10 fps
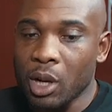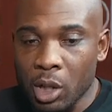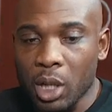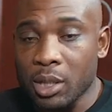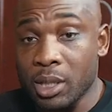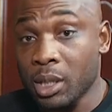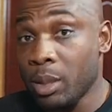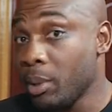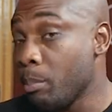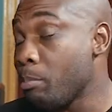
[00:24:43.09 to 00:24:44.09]
I know this is going
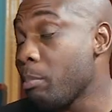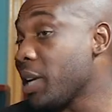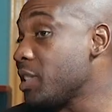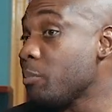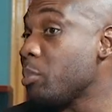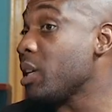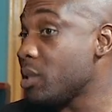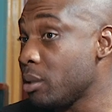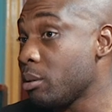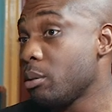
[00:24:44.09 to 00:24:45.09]
to be a massive
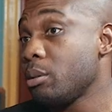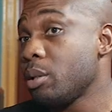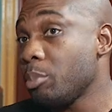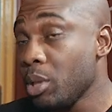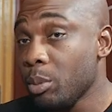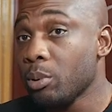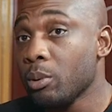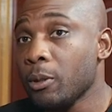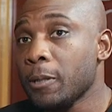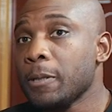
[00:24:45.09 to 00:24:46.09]
blessing yeah. to people.